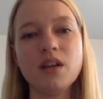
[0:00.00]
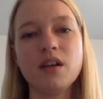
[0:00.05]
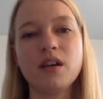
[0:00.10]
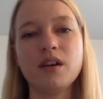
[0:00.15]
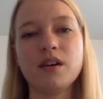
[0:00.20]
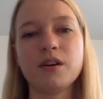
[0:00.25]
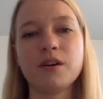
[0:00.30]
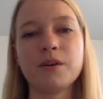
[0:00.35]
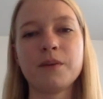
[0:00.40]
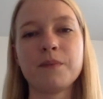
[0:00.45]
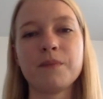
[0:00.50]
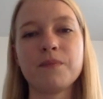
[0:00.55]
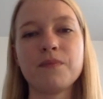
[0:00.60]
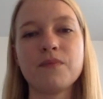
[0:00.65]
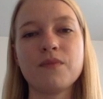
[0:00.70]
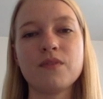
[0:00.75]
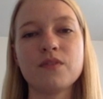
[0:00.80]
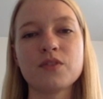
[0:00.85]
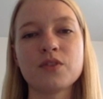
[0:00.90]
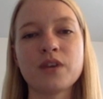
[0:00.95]

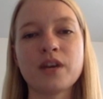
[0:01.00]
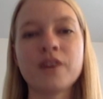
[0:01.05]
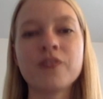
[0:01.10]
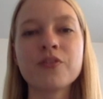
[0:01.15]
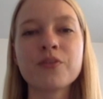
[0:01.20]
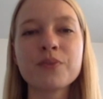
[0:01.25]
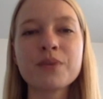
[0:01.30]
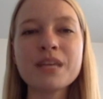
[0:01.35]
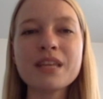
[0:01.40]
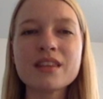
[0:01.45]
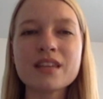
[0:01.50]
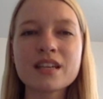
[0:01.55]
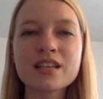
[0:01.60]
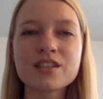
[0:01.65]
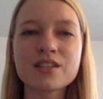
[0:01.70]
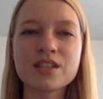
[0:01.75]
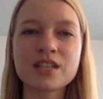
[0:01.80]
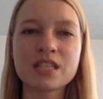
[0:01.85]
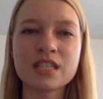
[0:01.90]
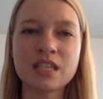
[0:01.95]
So I have 3 things
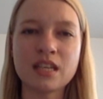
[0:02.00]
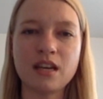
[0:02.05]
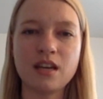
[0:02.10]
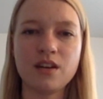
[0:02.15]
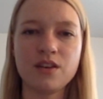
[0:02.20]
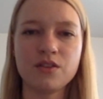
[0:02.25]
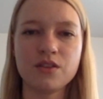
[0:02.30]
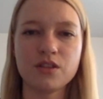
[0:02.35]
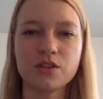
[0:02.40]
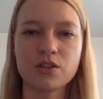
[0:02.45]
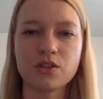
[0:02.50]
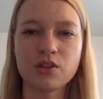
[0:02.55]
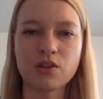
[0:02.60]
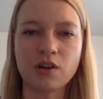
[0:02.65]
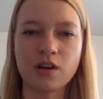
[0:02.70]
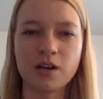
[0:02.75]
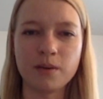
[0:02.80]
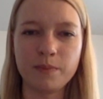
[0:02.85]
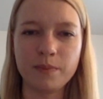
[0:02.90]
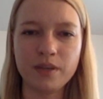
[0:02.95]
to say on the
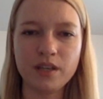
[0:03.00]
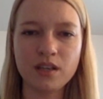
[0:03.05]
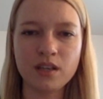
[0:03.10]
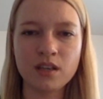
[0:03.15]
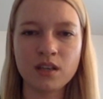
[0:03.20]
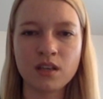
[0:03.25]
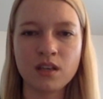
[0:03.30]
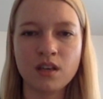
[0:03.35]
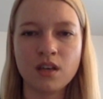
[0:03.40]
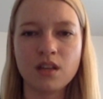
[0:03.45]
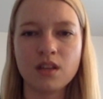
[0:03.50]
topic